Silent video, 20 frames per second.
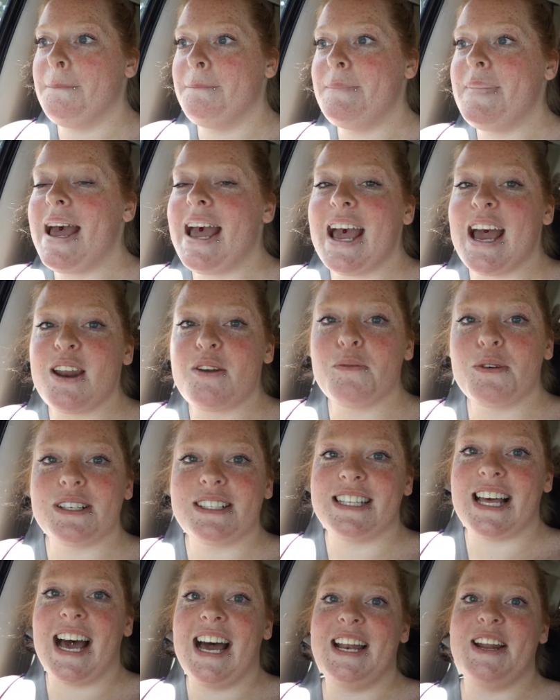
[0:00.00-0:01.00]
man,
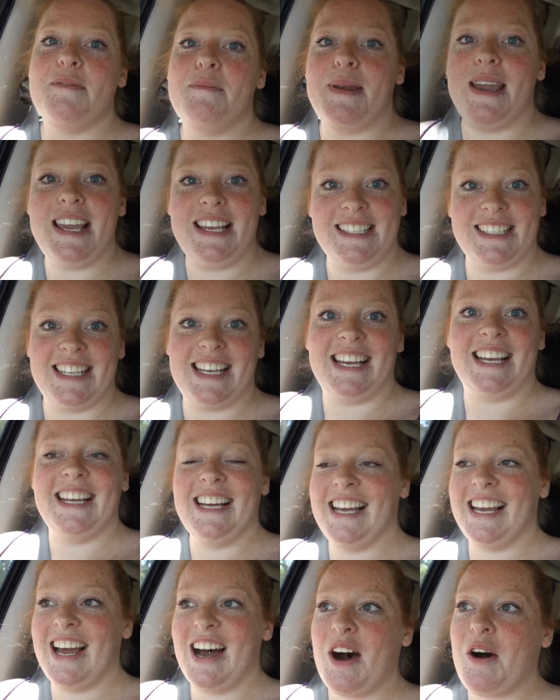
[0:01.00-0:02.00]
was that
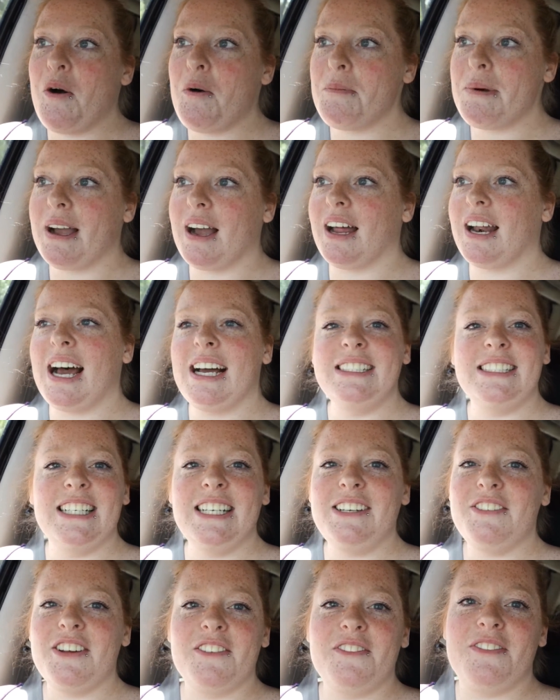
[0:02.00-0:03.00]
amazing. Oh my god, I
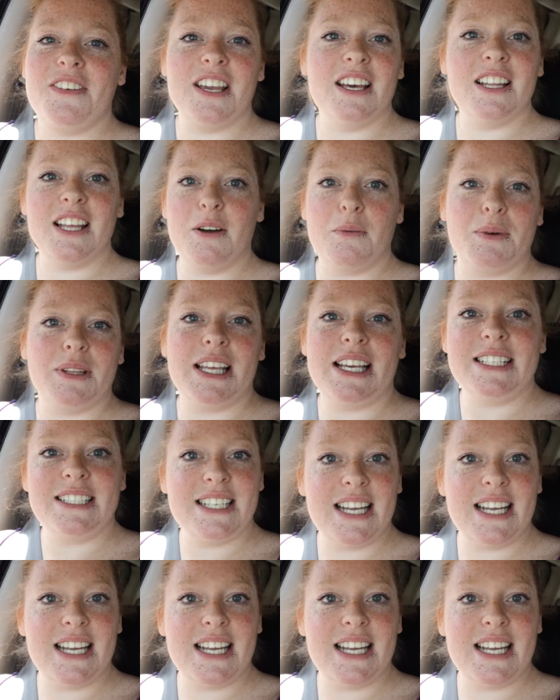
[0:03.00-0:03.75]
didn't even feel it when they